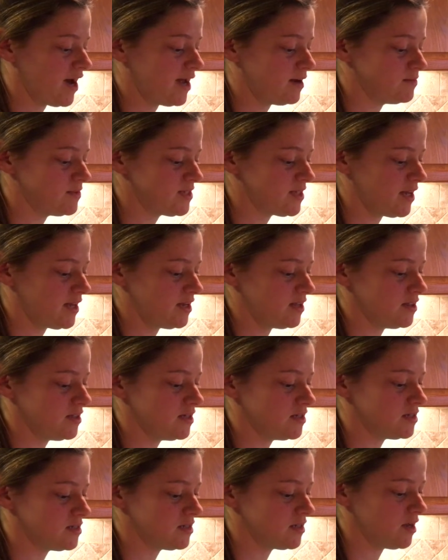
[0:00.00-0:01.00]
them sitting in
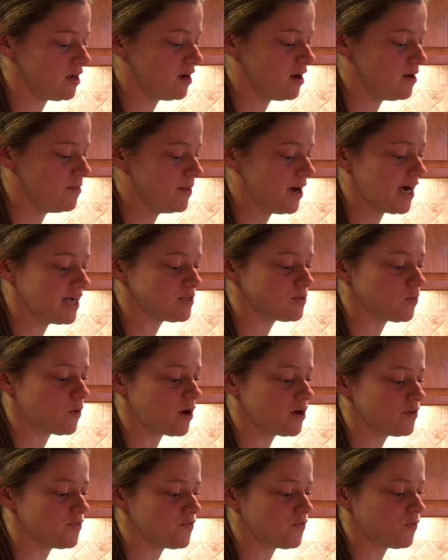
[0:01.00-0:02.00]
this ice
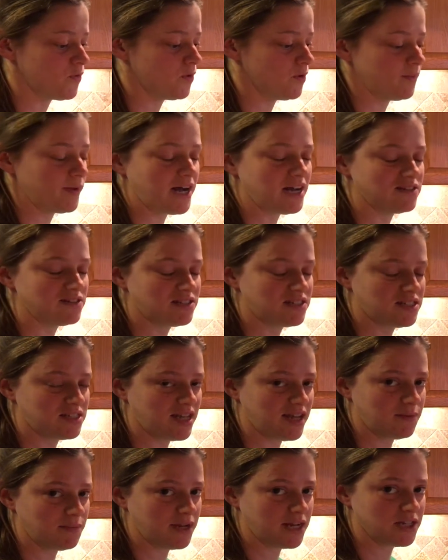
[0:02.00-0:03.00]
water for about
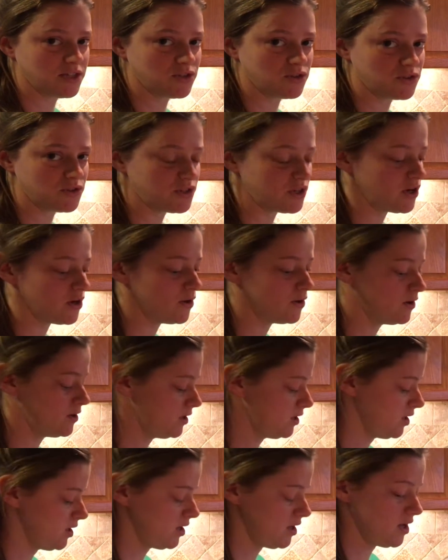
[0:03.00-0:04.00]
10 minutes or so.
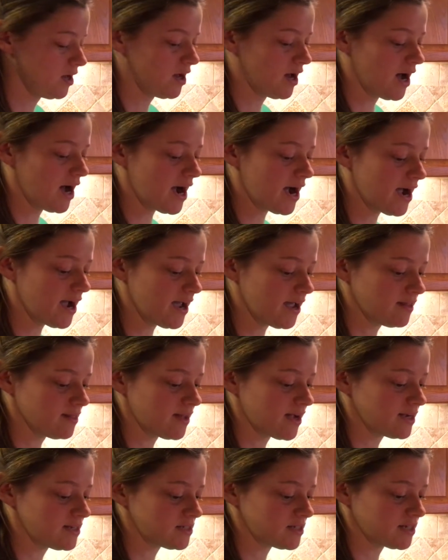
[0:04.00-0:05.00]
I
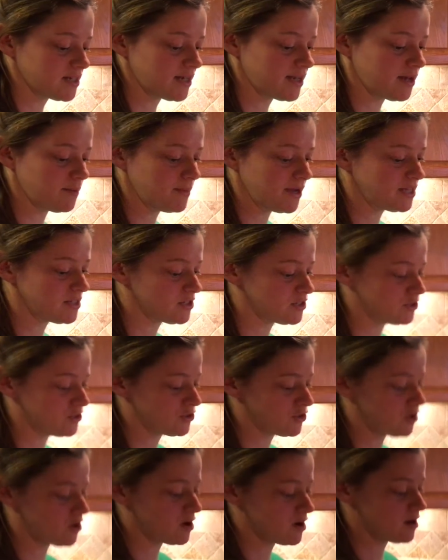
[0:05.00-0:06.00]
like to get a mason
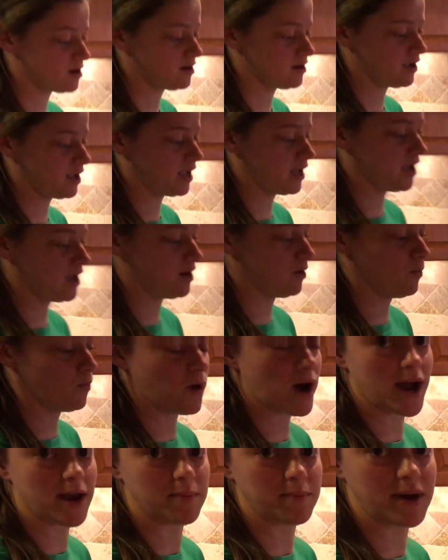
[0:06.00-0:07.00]
jar, and a
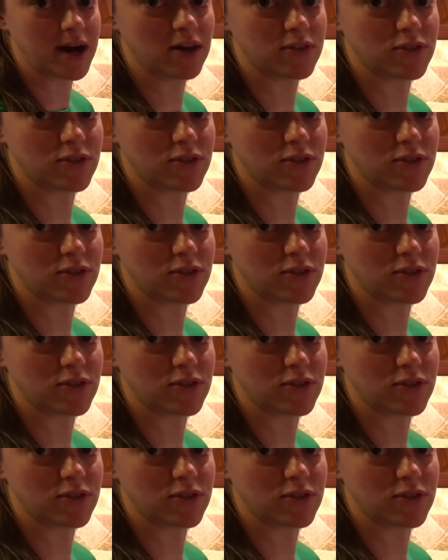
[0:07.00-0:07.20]
wide mouth